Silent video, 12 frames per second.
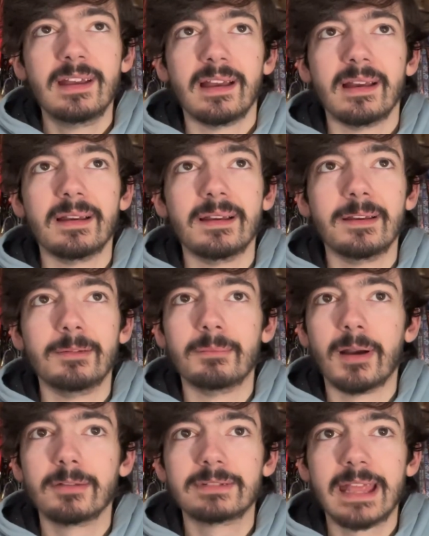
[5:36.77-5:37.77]

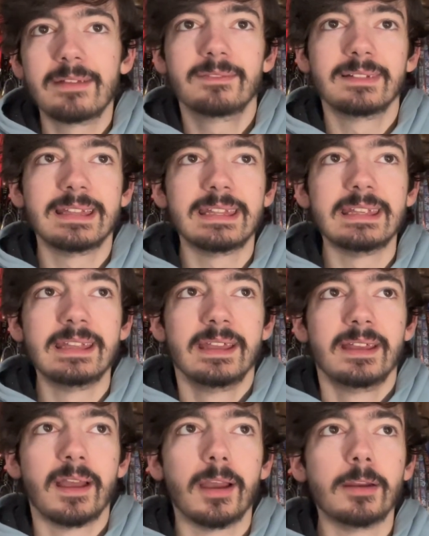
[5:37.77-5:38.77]
I'll definitely
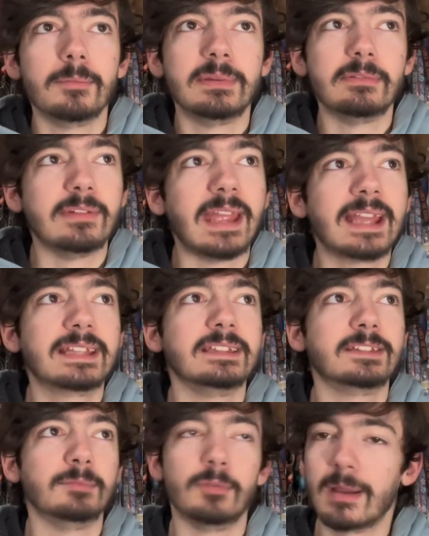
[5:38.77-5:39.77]
be reacting
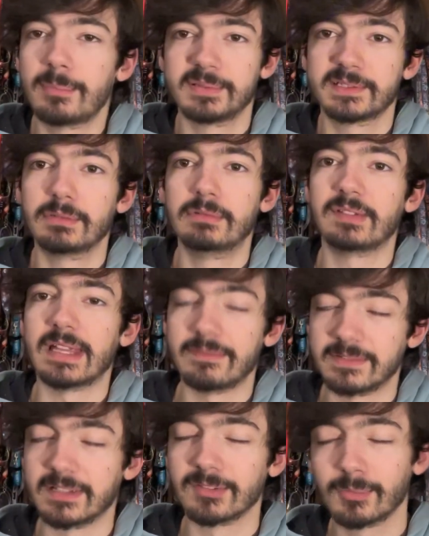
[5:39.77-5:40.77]
to more episodes if
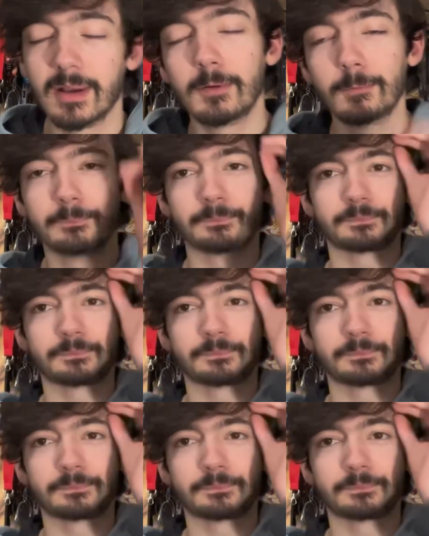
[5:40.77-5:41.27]
it does well.